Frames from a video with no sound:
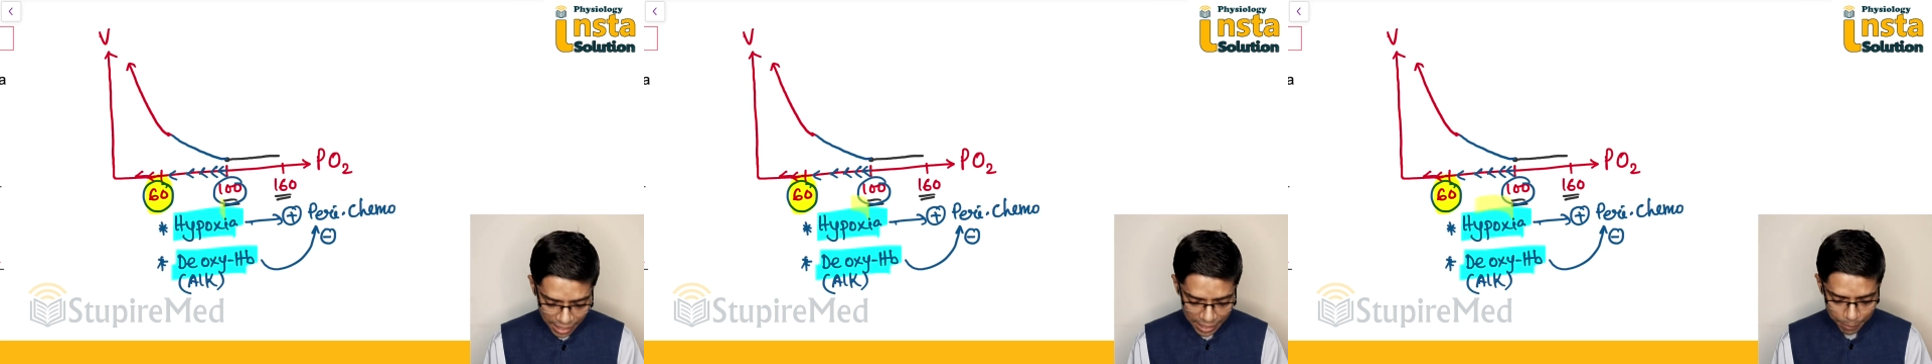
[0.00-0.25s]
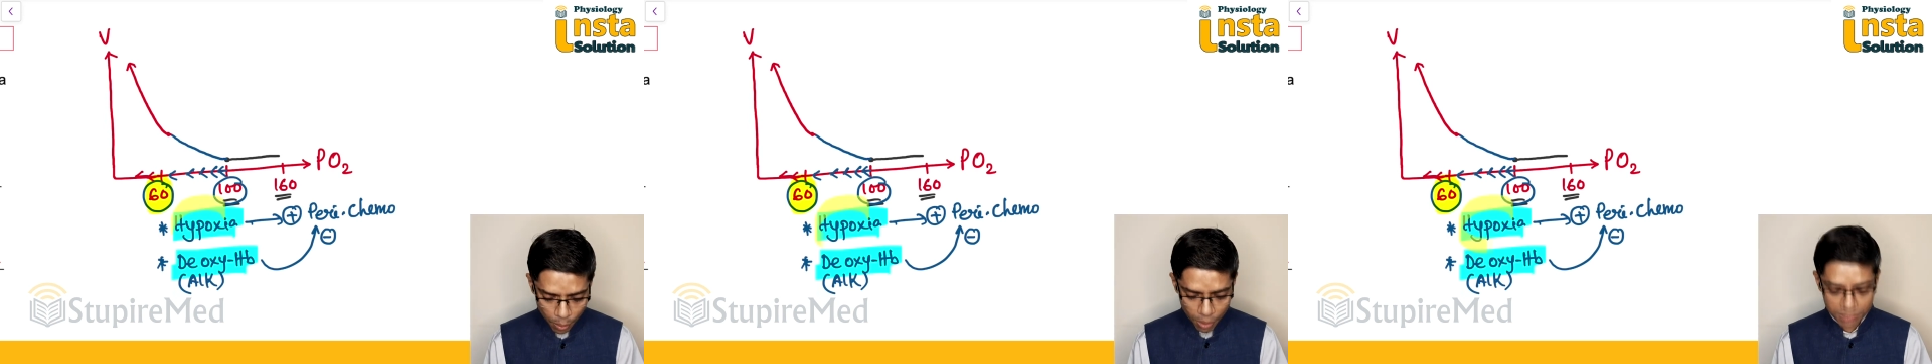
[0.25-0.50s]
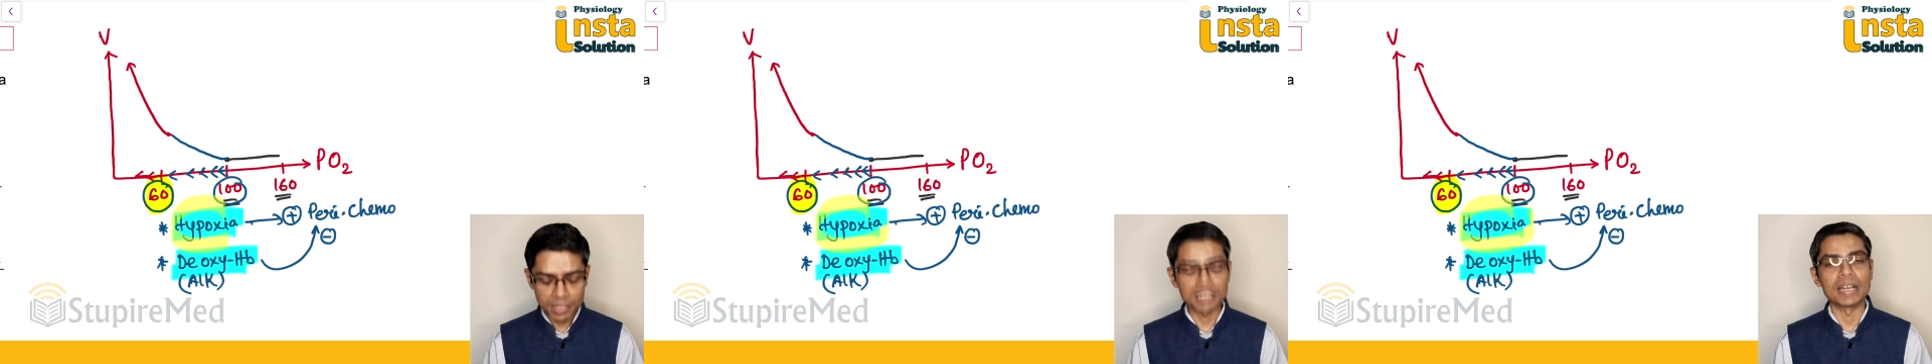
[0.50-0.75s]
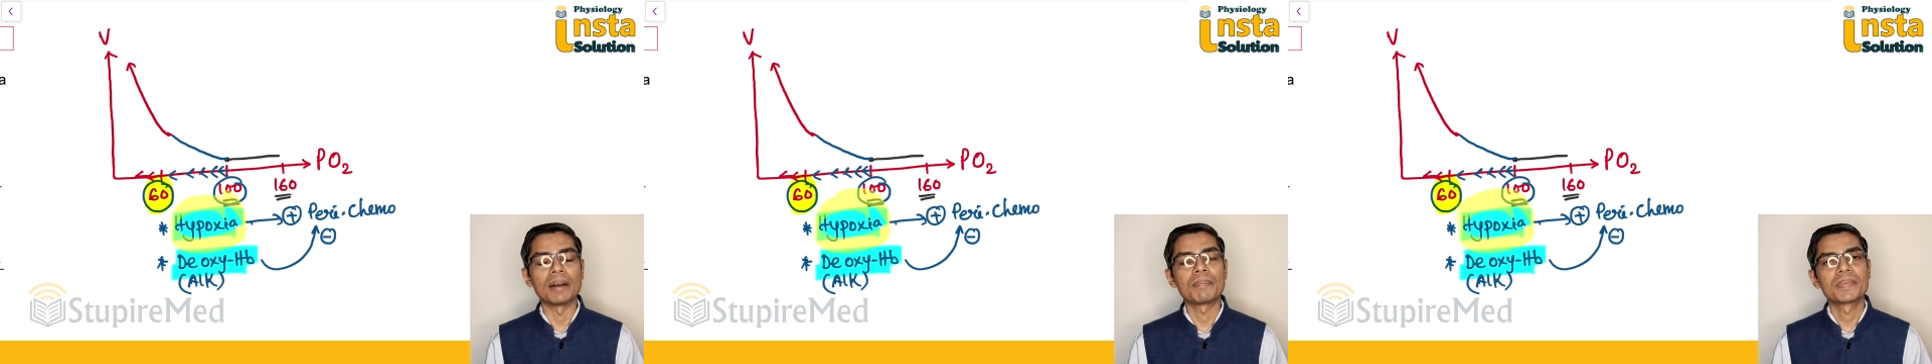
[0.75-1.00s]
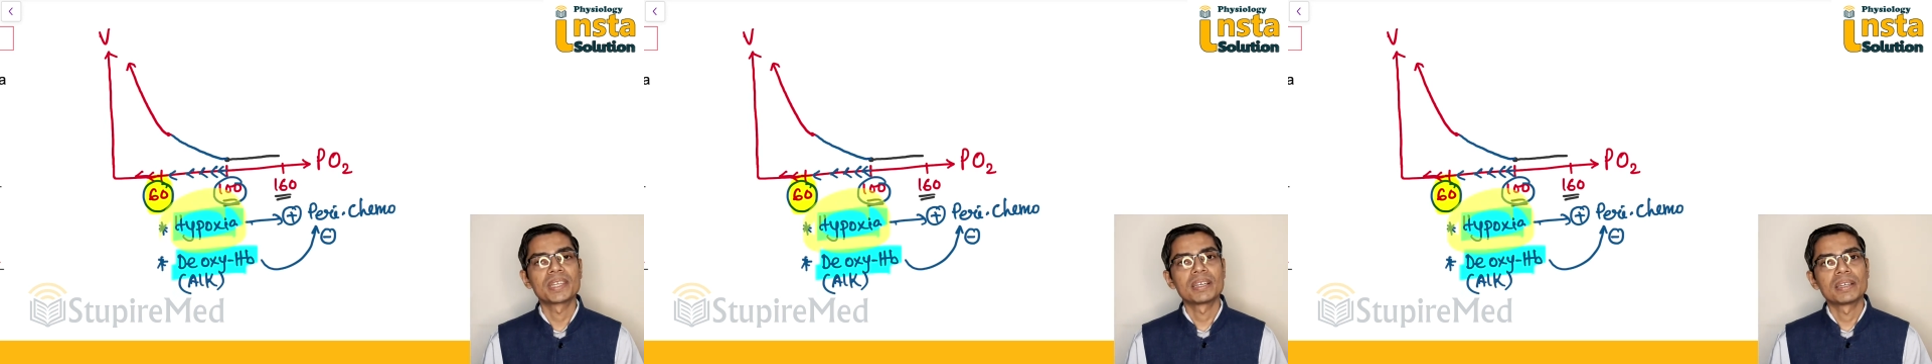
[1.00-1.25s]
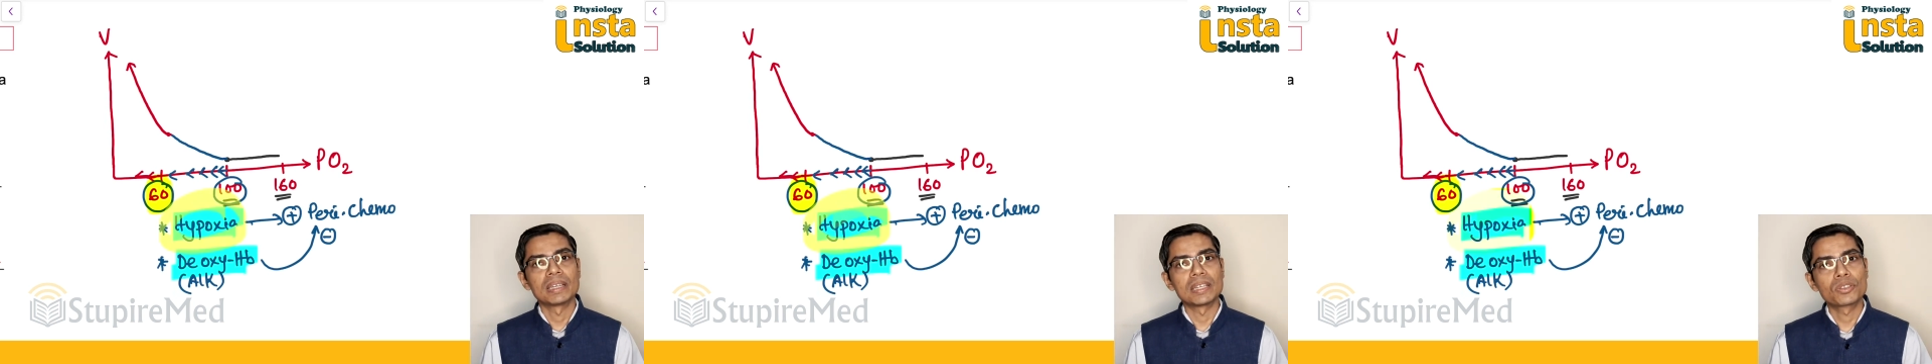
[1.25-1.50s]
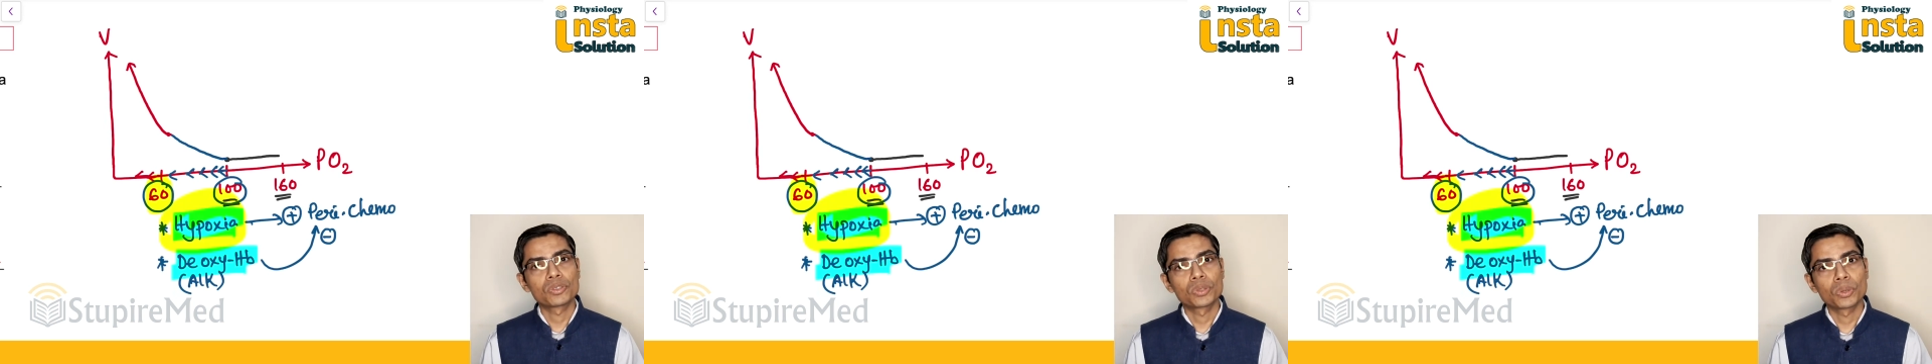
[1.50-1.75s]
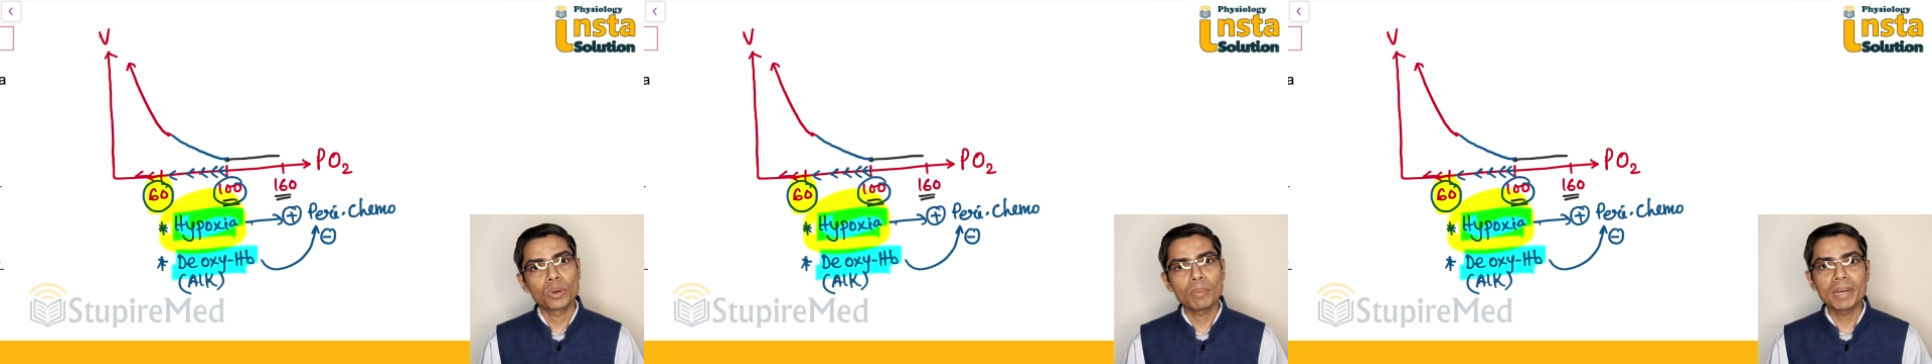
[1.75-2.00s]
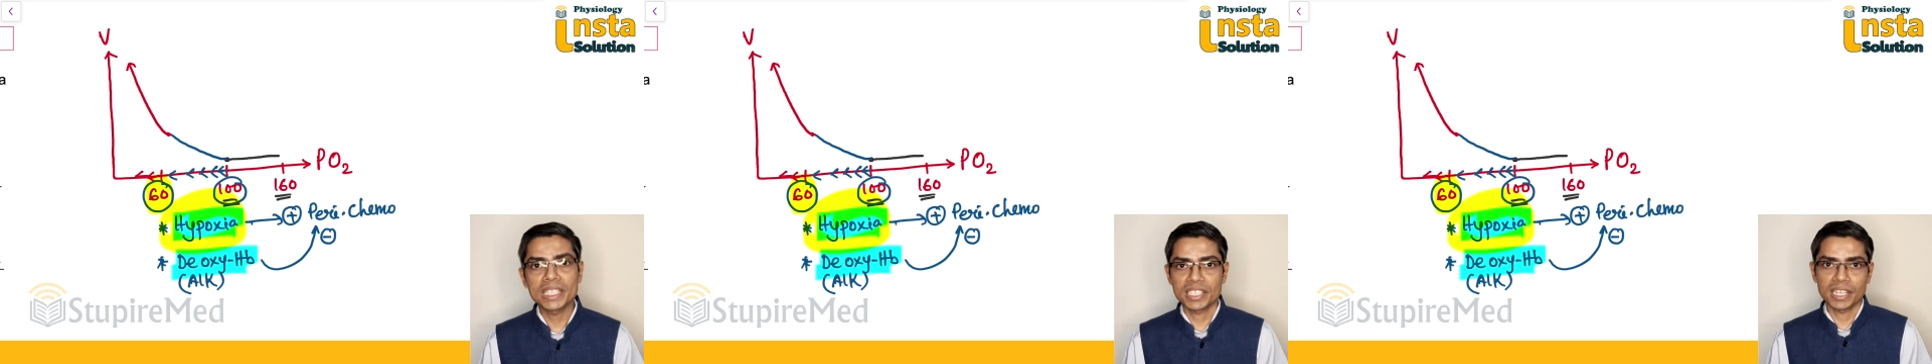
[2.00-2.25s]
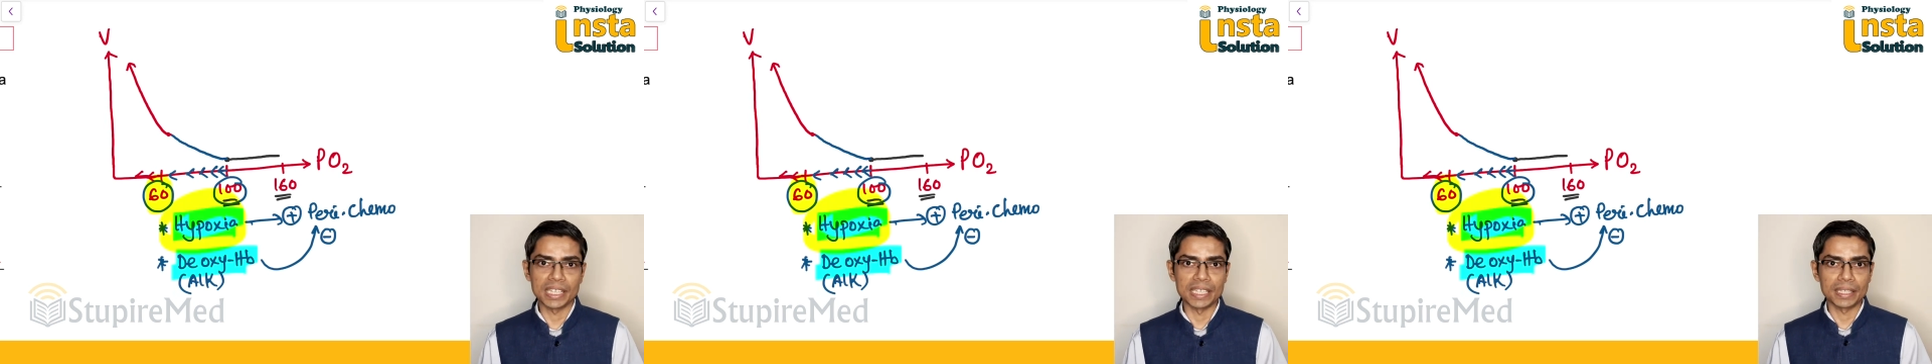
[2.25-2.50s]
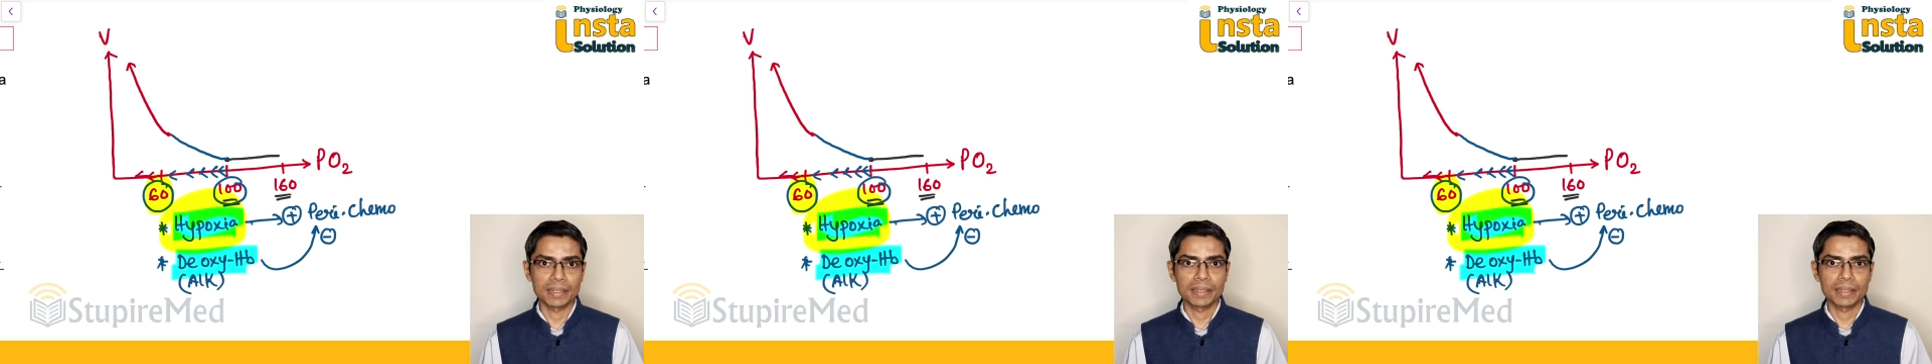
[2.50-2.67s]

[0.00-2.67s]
hypoxia is so much high